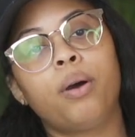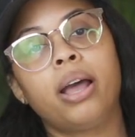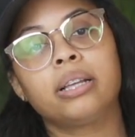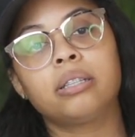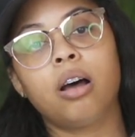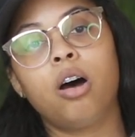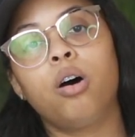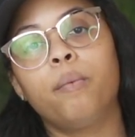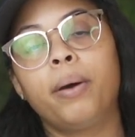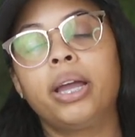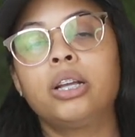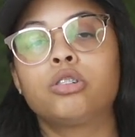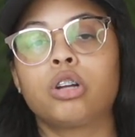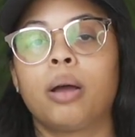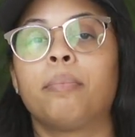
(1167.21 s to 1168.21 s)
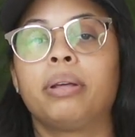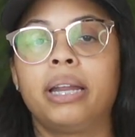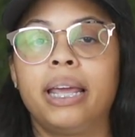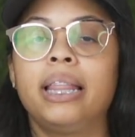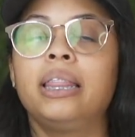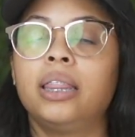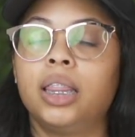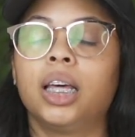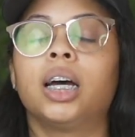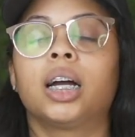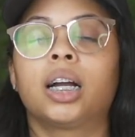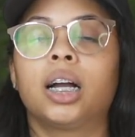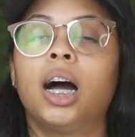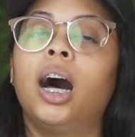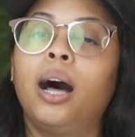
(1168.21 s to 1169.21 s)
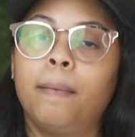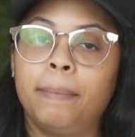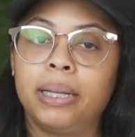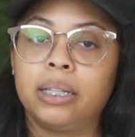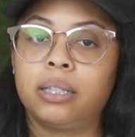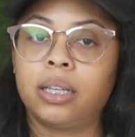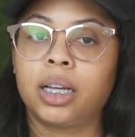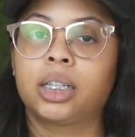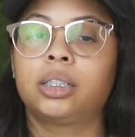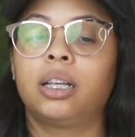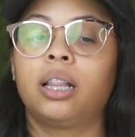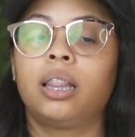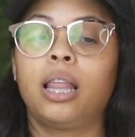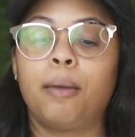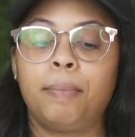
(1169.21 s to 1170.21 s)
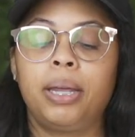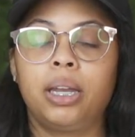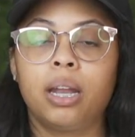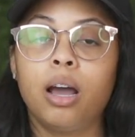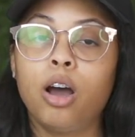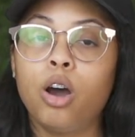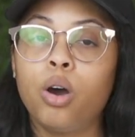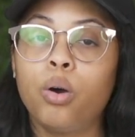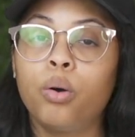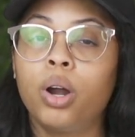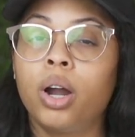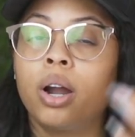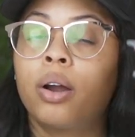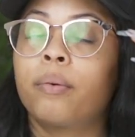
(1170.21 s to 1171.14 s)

as always, drop it in the comment section. Let me know.